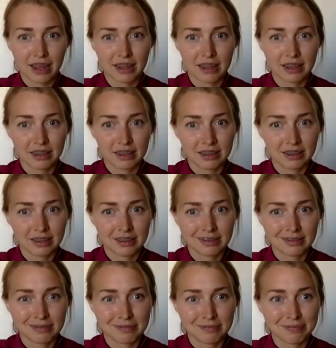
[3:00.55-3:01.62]
Yeah, if you're just
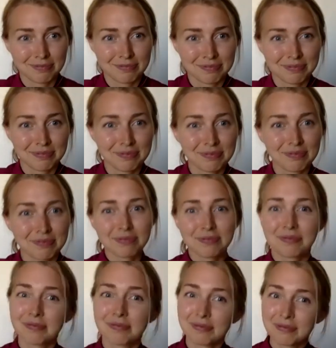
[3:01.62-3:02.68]
coming in, we, we